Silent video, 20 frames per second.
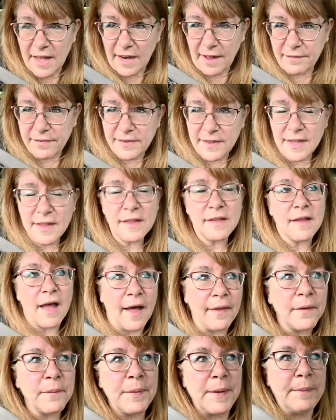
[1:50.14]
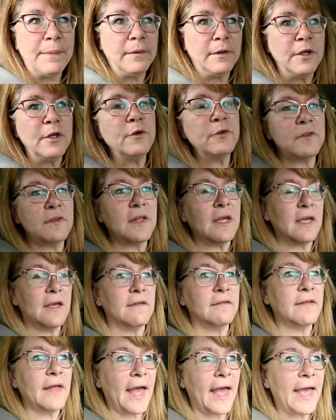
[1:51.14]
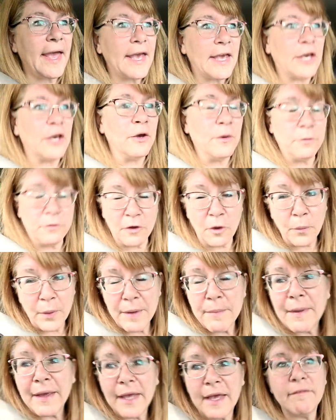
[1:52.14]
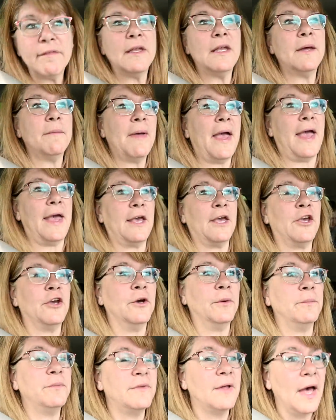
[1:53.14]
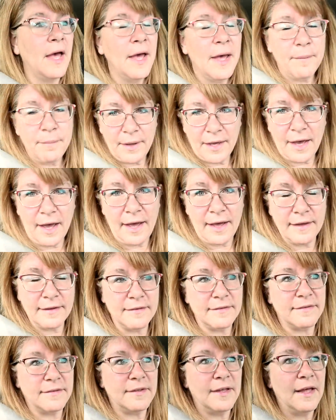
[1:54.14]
and I've seen other people use these hay cubes. So we've been giving him hay cubes because